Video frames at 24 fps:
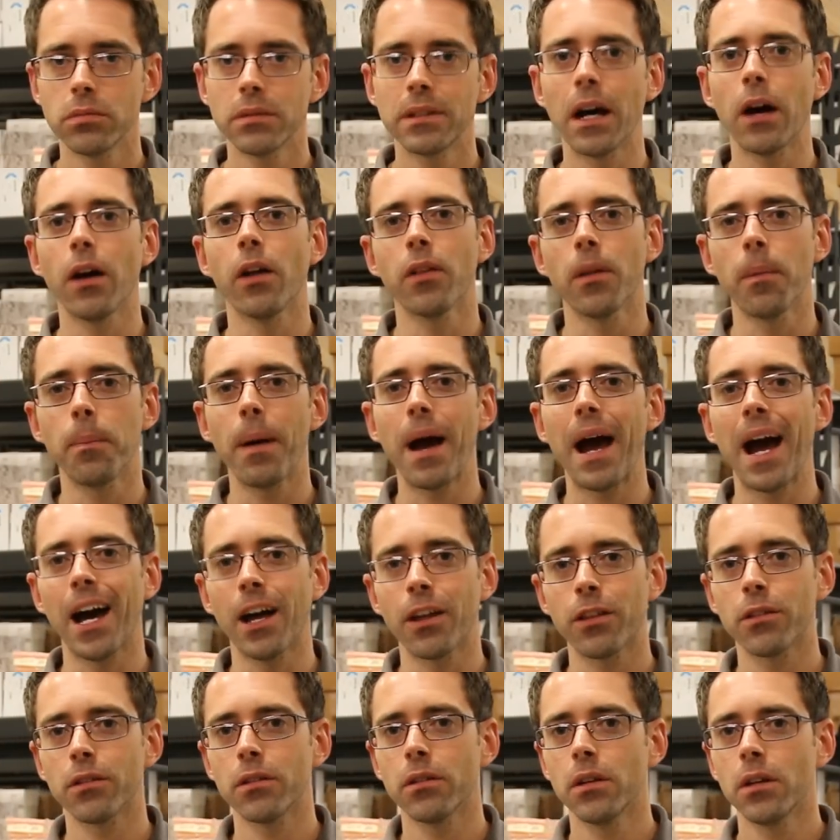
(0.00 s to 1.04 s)
down the path
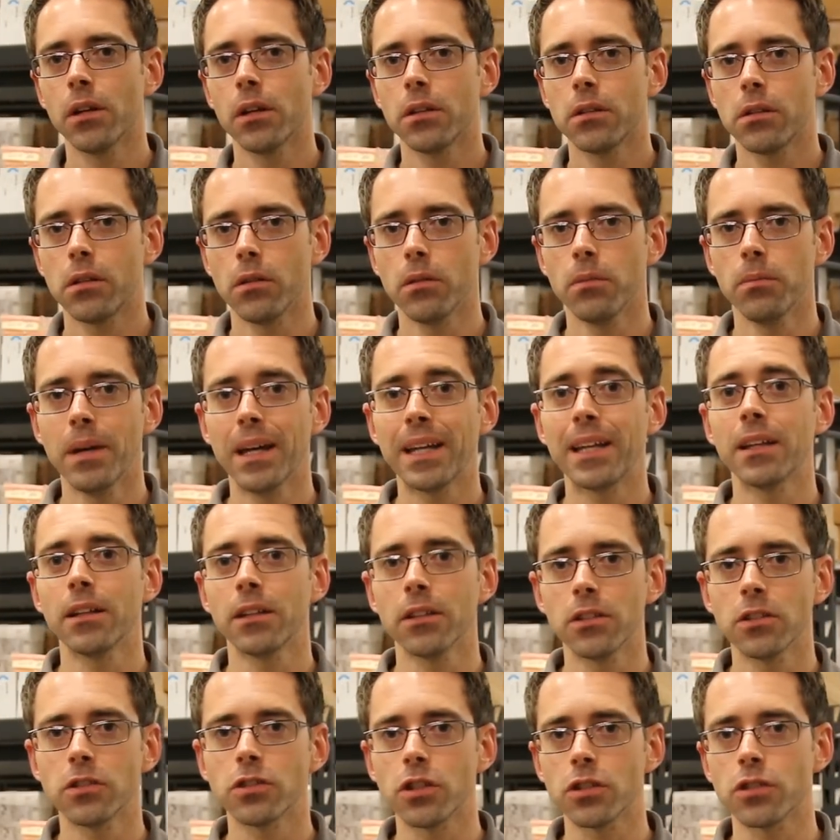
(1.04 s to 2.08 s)
to making a
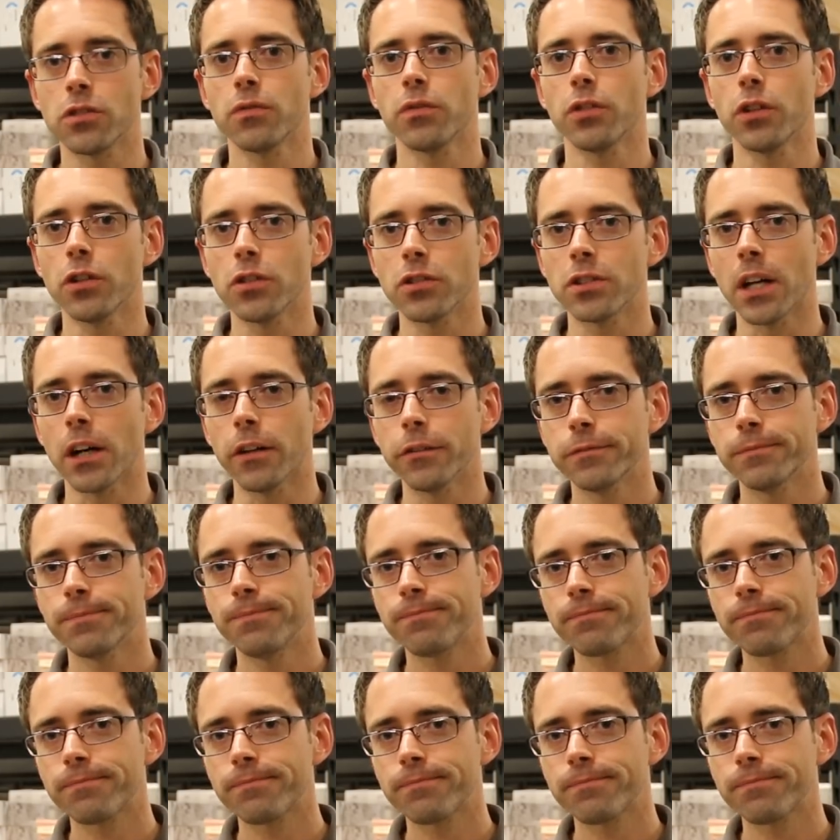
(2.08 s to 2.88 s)
decision for yourself.